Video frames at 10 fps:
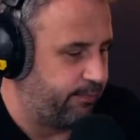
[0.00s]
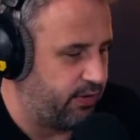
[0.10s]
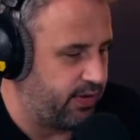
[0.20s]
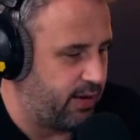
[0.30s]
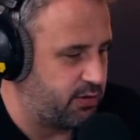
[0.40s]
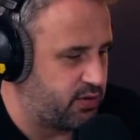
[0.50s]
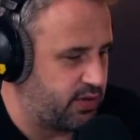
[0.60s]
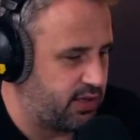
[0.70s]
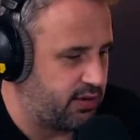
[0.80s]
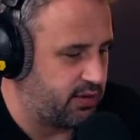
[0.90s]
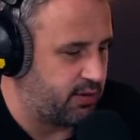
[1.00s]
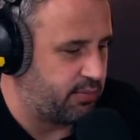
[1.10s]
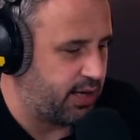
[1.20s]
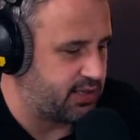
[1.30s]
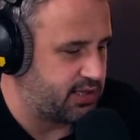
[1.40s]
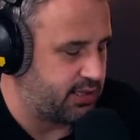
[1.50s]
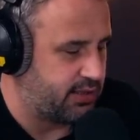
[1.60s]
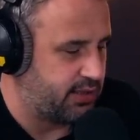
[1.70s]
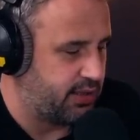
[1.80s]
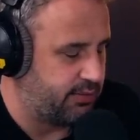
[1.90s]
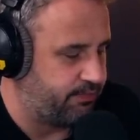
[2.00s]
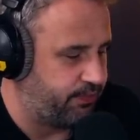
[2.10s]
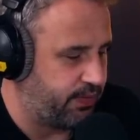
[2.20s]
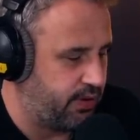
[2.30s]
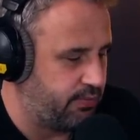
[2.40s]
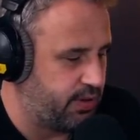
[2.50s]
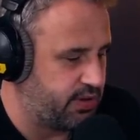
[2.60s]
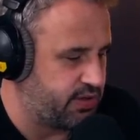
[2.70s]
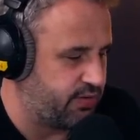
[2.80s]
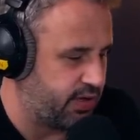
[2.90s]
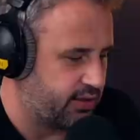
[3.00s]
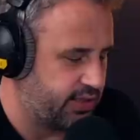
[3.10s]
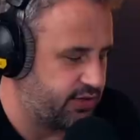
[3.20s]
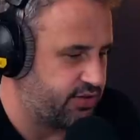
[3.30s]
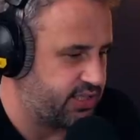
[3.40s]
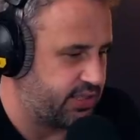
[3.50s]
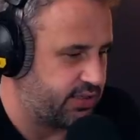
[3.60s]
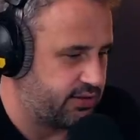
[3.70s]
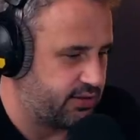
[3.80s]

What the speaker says: in there between, like, you know, Barnsley and Merseyrail. Interesting.